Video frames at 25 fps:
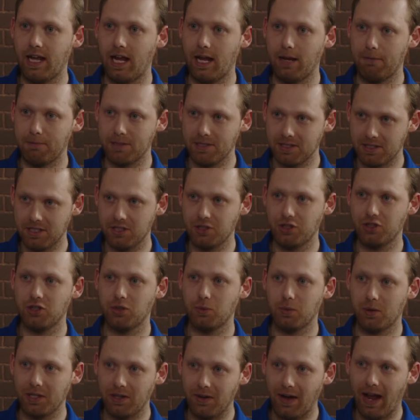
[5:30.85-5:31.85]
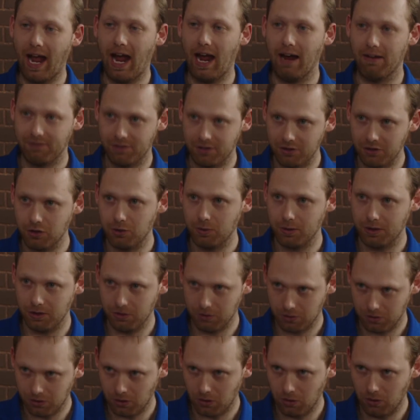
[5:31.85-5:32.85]
a position where you have to do what
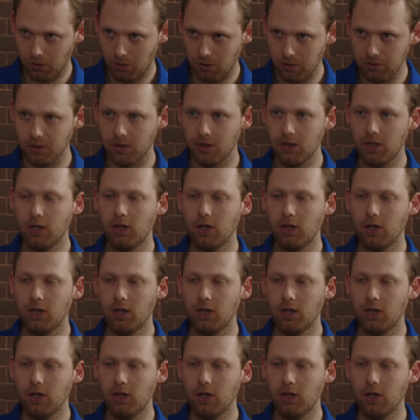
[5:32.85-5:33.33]
you're told